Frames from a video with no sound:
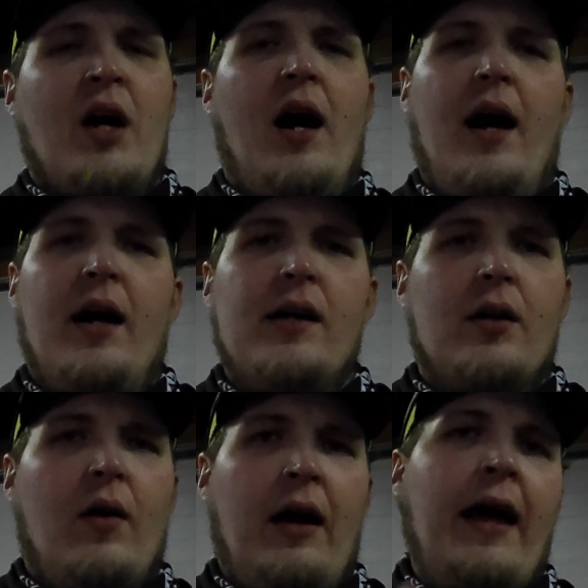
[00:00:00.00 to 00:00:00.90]
You
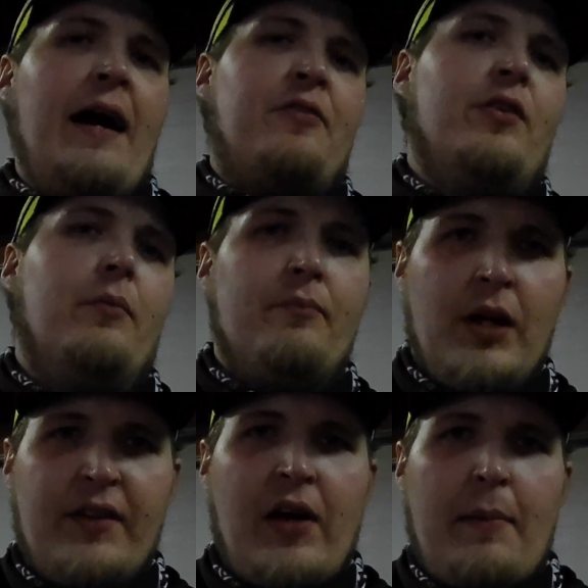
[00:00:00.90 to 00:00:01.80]
know, I'll have some
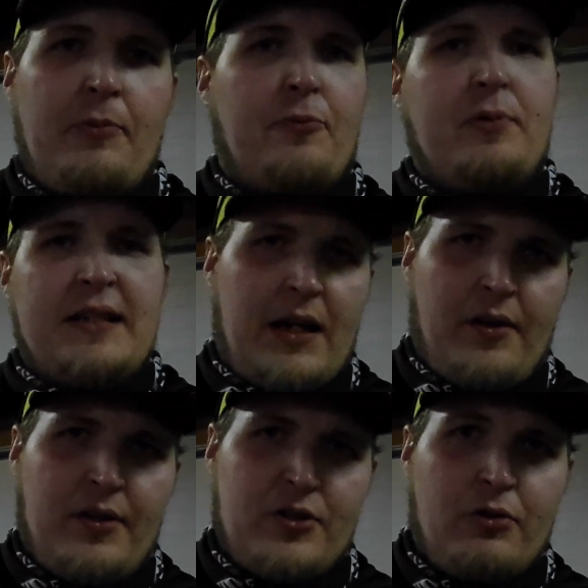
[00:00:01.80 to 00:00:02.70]
examples put
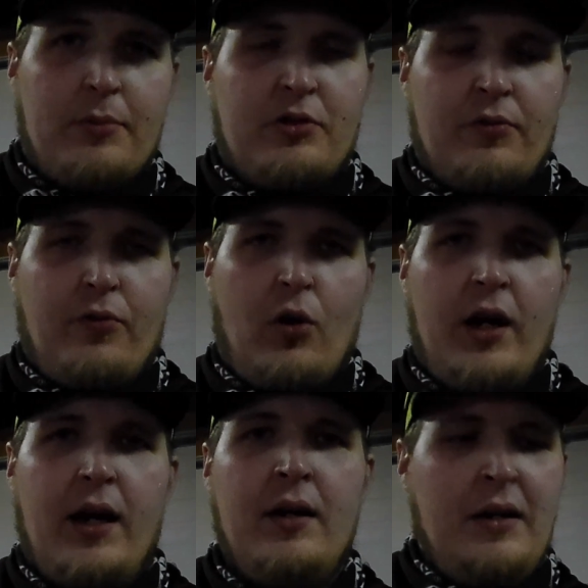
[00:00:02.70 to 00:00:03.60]
down in the description
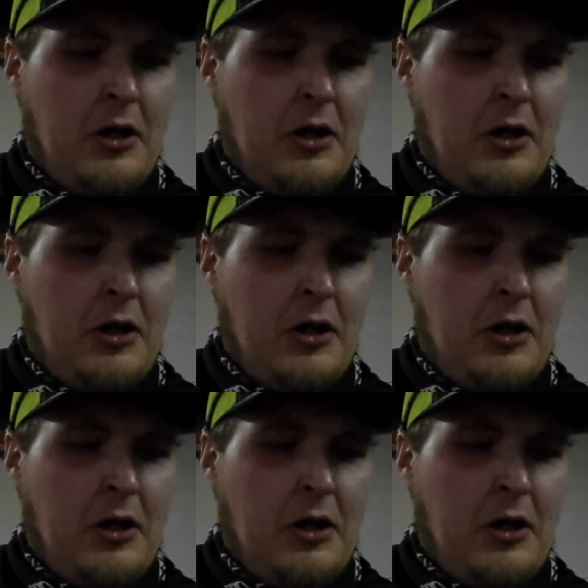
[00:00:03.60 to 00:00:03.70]
for you.